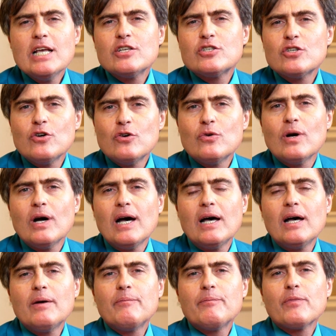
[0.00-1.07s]
So
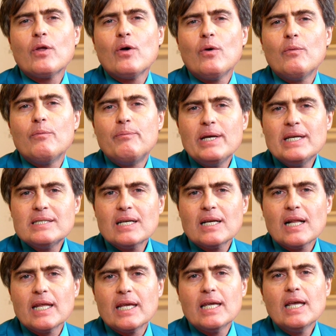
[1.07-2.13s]
um,
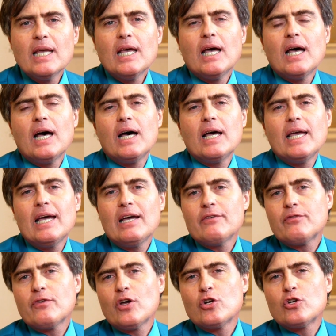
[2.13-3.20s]
basically I
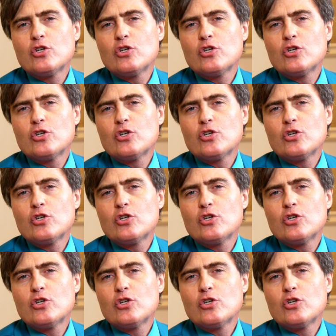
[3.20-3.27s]
have